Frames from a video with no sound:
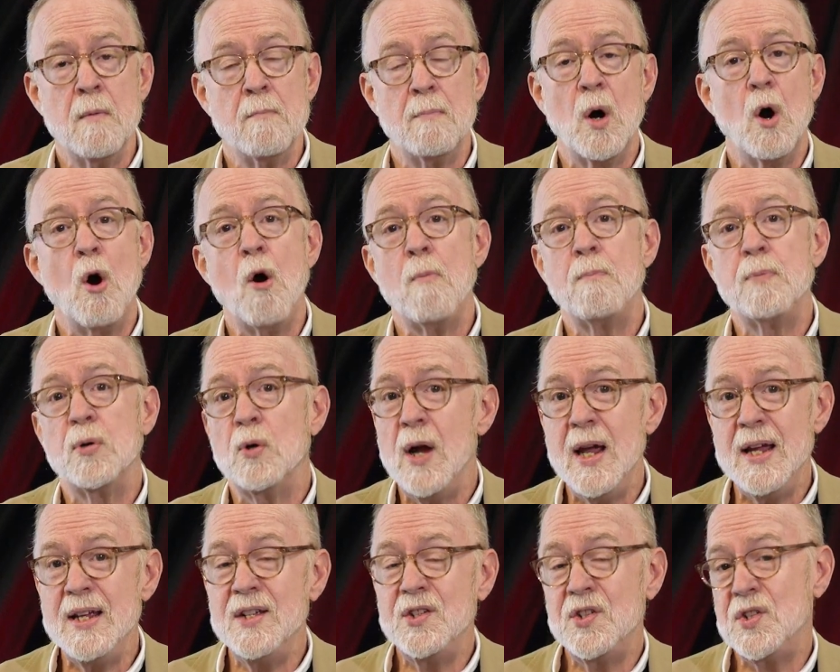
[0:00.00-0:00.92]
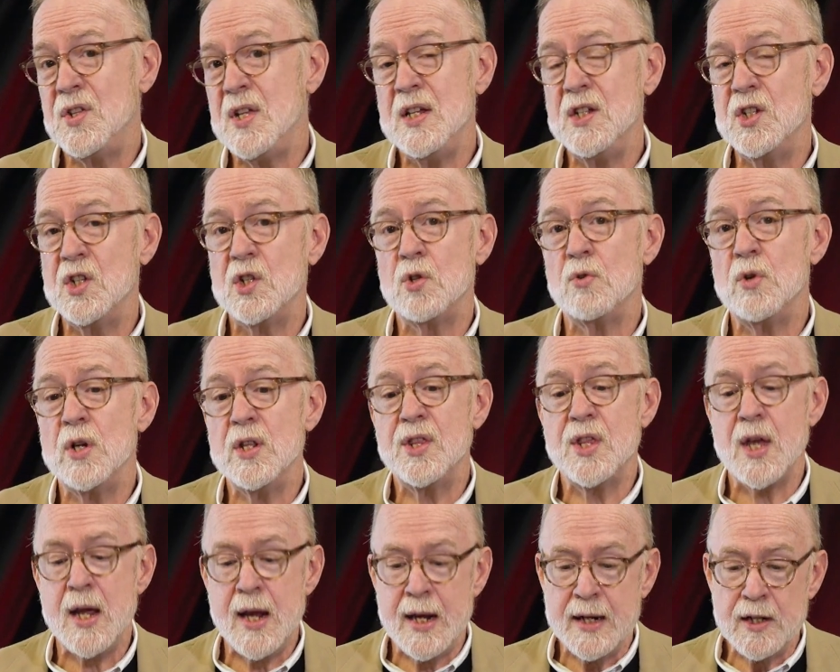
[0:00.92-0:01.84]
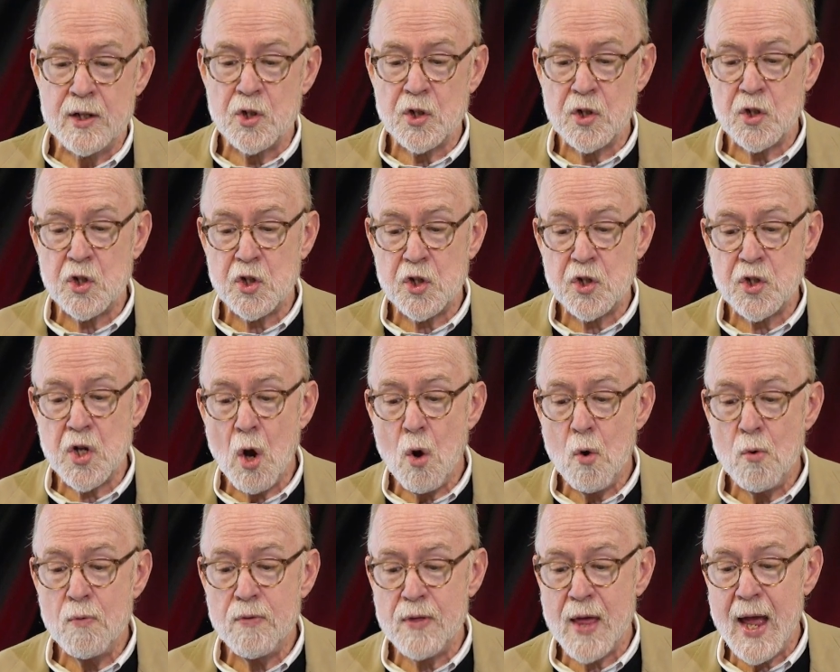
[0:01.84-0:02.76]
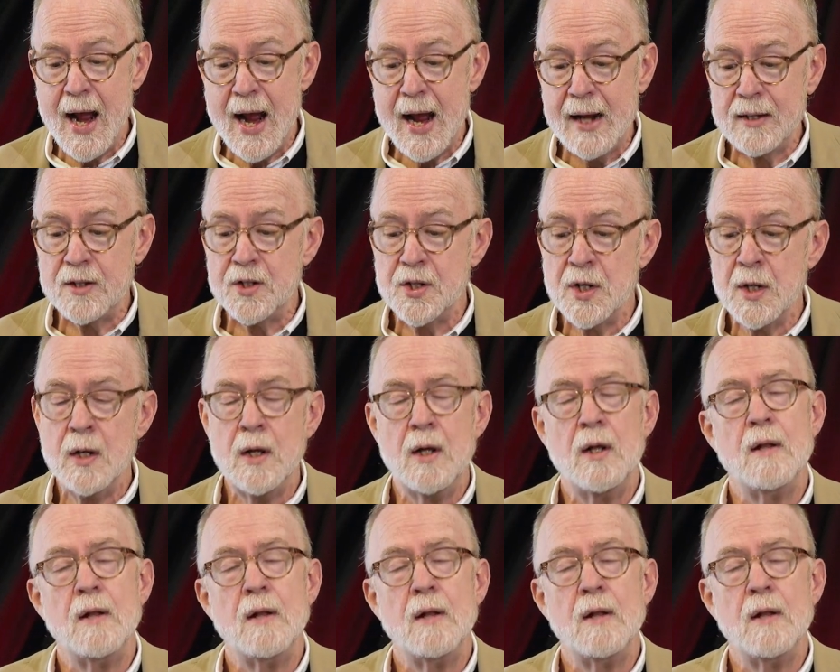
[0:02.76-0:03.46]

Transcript: Paul prays these three things so that